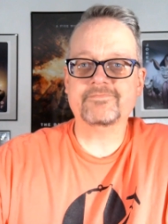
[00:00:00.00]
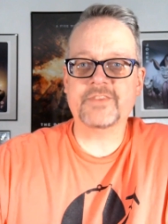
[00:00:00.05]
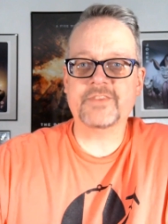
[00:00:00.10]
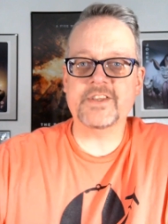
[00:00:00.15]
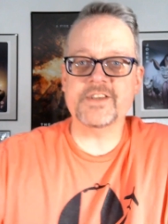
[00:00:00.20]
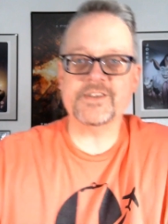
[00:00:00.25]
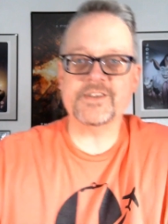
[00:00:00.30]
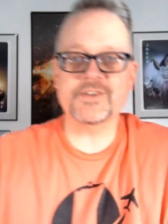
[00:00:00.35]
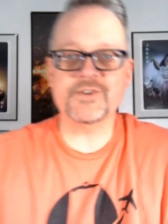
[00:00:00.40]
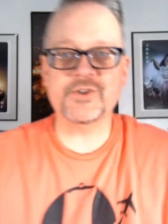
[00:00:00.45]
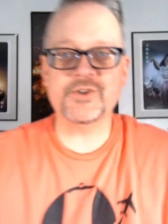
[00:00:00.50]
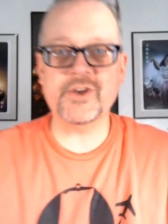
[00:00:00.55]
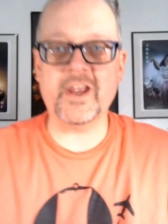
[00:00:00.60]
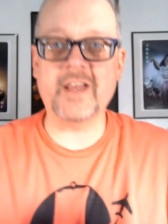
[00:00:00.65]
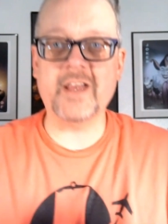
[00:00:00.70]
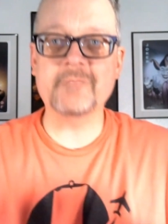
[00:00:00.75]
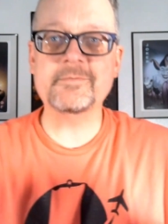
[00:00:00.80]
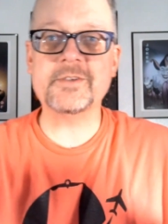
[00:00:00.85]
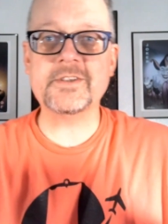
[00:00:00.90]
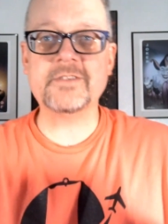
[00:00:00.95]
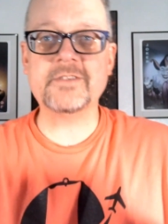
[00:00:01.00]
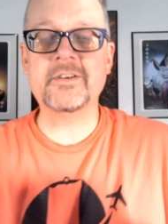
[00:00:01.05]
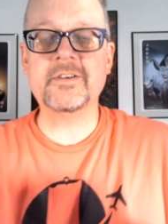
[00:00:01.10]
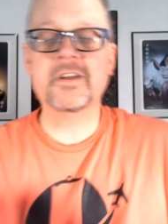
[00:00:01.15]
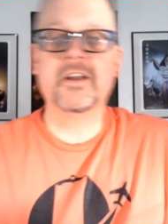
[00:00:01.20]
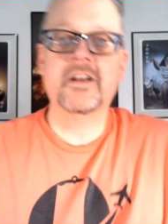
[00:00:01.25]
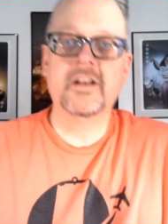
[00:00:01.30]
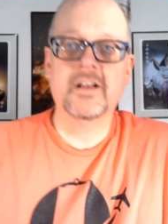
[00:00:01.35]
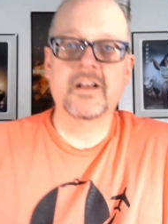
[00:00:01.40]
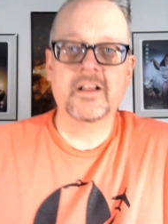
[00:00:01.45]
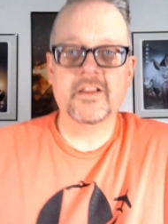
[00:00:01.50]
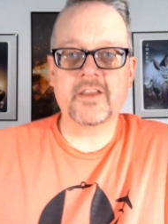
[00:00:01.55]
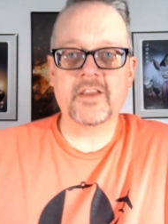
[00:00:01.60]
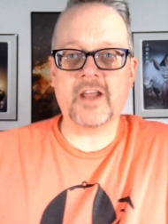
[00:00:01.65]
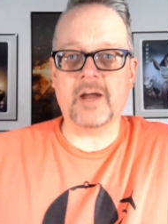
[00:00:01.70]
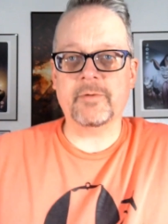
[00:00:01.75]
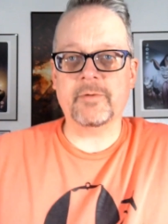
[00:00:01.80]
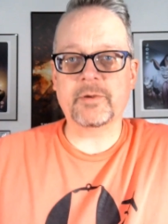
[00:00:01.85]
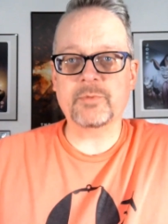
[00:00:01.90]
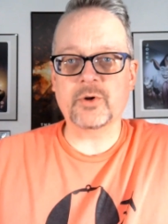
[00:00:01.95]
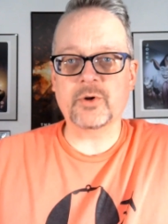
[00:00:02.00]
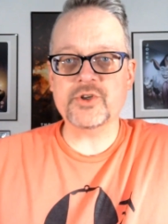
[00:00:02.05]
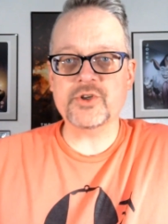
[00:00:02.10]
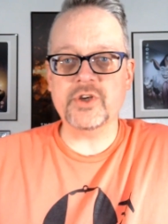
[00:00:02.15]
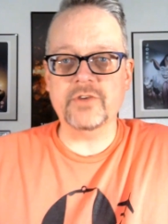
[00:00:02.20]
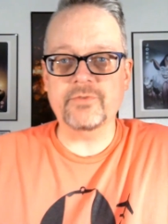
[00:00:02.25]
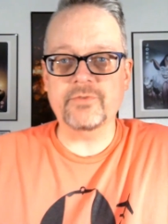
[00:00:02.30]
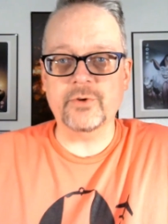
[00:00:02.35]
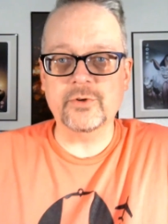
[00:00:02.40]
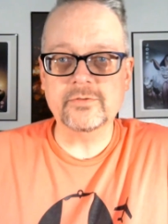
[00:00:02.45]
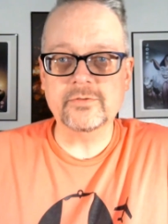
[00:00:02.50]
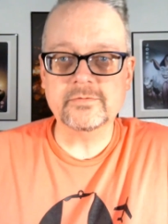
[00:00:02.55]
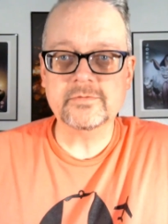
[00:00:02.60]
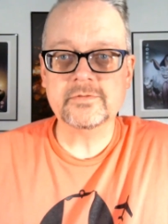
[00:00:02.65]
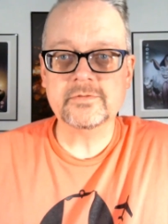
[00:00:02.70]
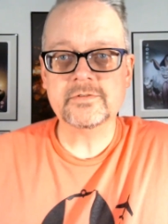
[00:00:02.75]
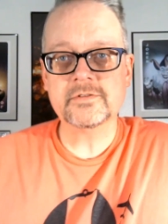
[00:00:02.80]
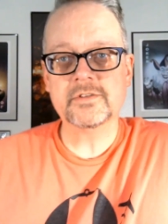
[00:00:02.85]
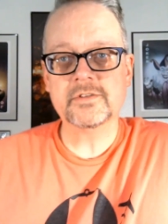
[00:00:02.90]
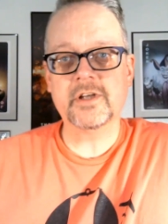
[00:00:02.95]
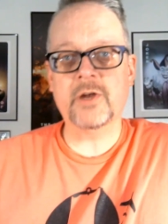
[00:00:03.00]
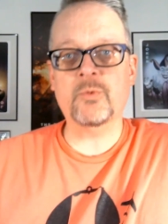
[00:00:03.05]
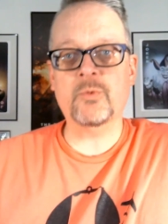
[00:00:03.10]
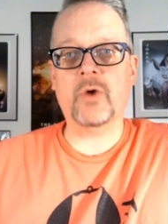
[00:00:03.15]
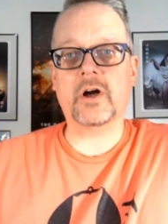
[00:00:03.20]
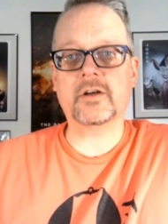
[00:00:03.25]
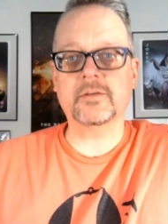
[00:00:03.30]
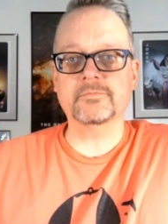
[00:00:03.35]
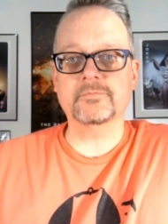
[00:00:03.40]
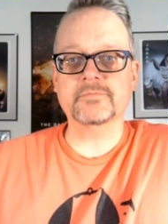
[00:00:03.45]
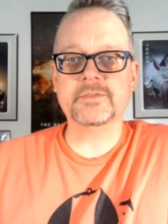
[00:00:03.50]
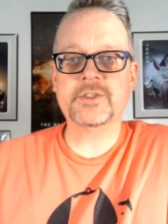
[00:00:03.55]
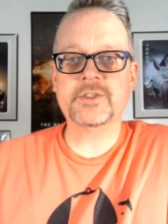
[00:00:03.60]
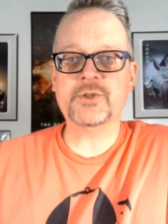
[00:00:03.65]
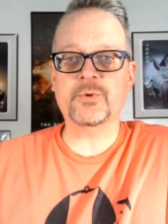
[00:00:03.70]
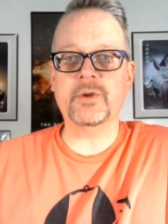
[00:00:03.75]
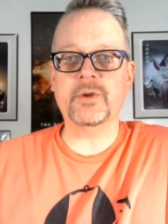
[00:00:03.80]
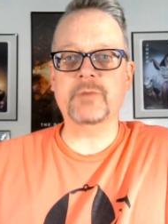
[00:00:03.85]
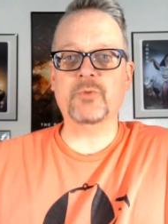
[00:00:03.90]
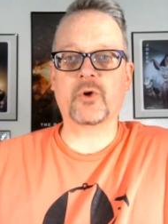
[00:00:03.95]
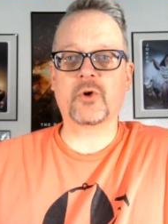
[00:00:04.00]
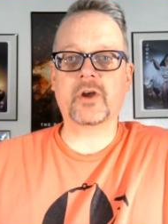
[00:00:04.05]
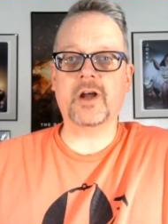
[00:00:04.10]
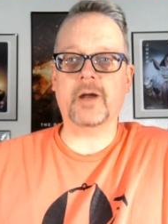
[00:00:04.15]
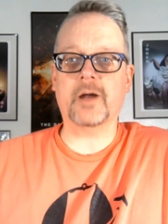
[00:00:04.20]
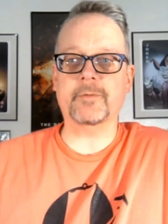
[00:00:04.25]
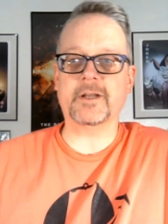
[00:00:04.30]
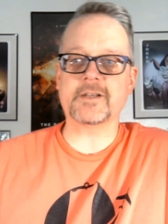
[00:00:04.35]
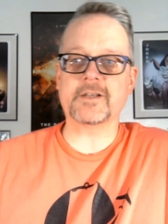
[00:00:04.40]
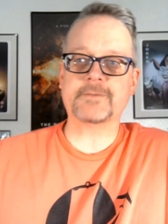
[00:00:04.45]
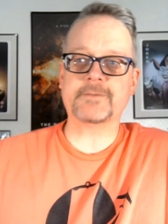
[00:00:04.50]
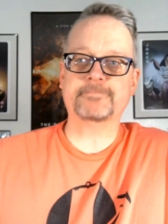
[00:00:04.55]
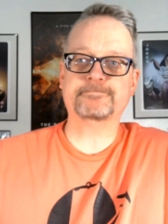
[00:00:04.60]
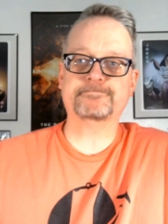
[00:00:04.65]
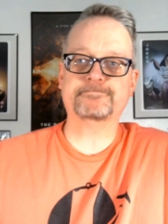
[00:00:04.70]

This is James, the comic book Shifu, and welcome to Read More Comics.